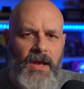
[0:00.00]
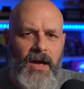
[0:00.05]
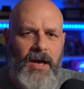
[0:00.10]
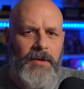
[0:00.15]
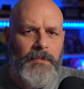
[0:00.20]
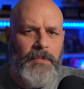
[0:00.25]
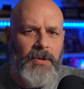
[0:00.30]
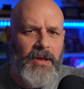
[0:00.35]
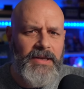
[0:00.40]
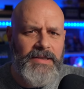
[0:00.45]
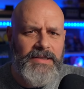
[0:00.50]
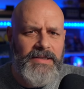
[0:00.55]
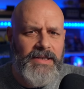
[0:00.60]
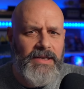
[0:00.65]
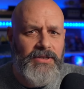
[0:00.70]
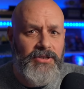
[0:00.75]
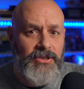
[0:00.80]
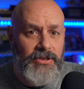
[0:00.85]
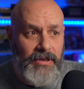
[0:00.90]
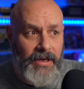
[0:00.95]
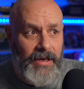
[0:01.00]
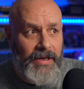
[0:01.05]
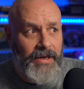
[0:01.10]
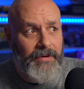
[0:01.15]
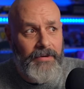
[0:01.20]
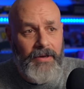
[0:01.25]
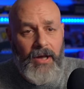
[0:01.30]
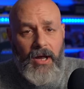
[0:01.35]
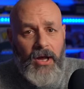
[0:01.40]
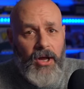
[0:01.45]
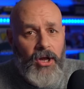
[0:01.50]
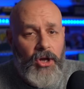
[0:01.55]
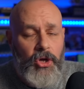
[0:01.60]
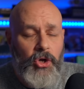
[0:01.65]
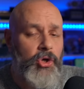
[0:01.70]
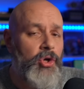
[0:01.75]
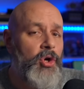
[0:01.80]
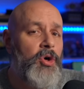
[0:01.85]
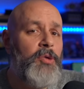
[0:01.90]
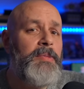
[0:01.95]
on PlayStation, and
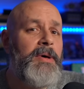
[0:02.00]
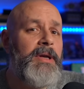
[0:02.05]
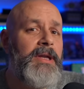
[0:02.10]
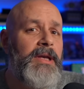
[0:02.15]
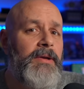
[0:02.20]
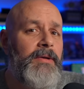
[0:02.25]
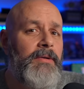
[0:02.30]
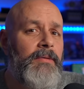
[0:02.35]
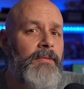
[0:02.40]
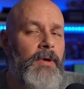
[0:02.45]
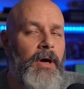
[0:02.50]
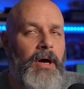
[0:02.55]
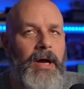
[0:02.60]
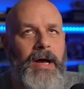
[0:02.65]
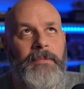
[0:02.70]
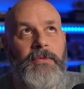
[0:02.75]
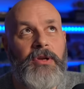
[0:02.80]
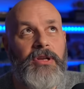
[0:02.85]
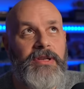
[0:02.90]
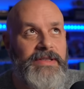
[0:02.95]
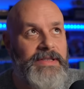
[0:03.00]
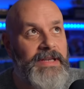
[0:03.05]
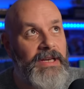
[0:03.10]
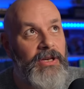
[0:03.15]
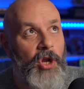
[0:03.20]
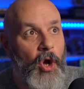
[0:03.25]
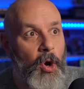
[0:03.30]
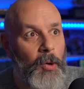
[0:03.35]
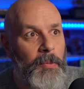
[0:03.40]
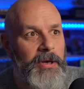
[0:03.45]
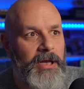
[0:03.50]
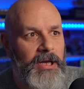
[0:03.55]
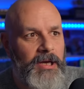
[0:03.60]
nobody, I'm going to say nobody